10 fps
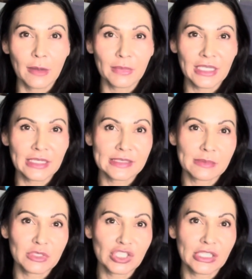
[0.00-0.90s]
because
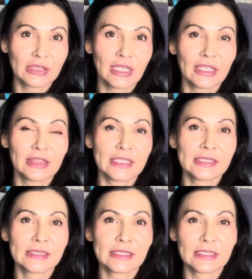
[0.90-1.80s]
a machine like
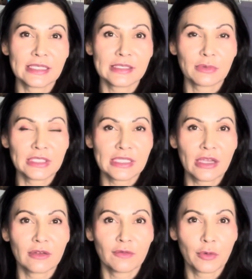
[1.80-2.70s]
this does
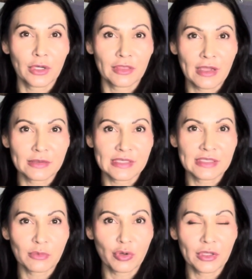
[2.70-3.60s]
retail for
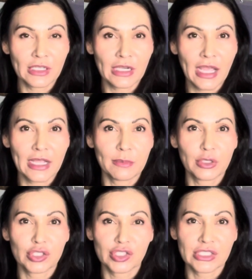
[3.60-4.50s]
thousands more than I
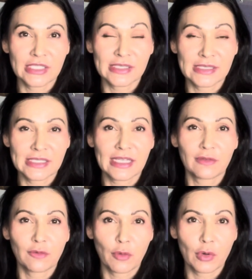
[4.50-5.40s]
purchased it
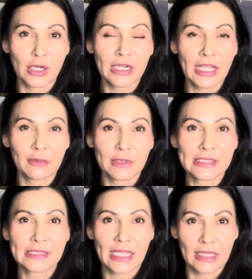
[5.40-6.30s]
for. I
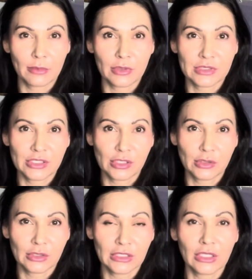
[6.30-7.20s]
was able to
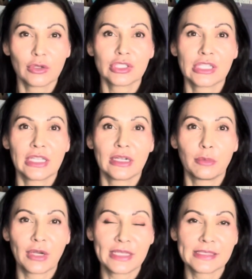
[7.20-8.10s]
negotiate a
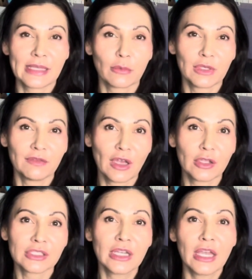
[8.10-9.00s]
price that we
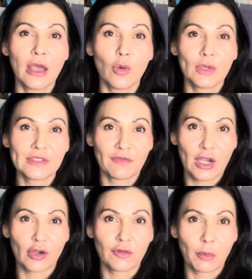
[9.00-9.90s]
felt was
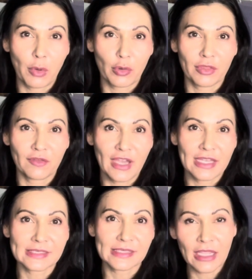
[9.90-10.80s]
fair for both of
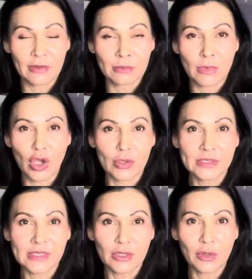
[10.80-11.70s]
us. I'm
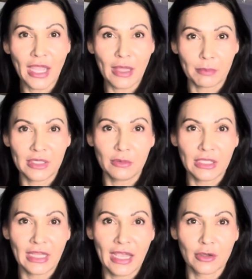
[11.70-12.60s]
also happy with
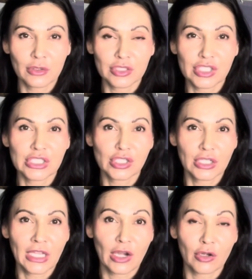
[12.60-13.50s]
how she took
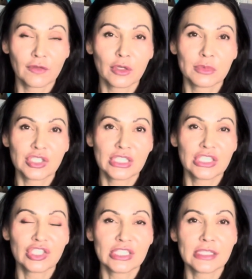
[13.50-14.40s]
care of her machine.
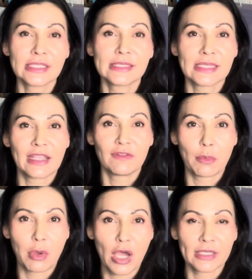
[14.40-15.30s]
She did save the
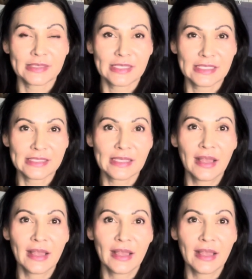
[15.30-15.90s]
boxes.